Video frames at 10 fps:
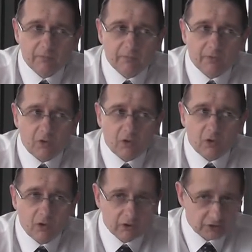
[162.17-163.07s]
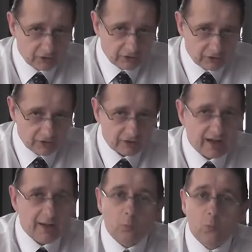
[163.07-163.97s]
for all the toilets
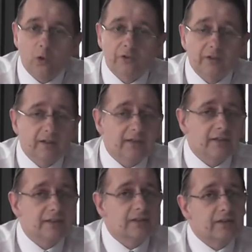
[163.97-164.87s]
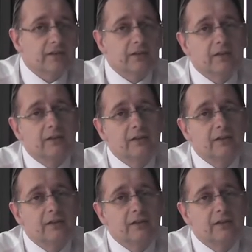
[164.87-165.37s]
and one cleaner's sink.